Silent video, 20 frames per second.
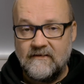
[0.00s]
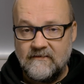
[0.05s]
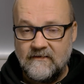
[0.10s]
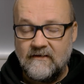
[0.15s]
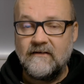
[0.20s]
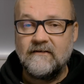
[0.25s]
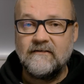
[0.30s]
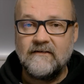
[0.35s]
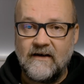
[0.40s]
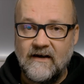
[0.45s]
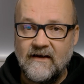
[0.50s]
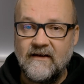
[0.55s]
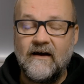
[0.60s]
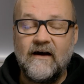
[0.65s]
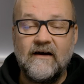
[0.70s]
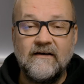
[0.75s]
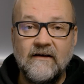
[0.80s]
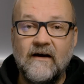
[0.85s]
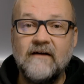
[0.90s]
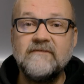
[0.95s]
uh, I,
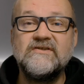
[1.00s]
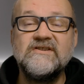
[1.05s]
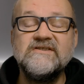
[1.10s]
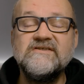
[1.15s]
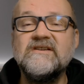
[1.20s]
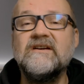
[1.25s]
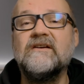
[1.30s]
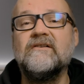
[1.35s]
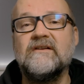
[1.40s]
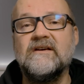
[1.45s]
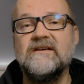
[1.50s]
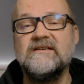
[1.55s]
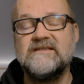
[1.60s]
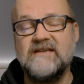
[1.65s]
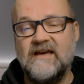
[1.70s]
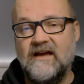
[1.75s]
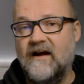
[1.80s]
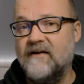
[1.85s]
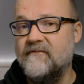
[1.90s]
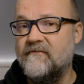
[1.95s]
I, I sincerely say I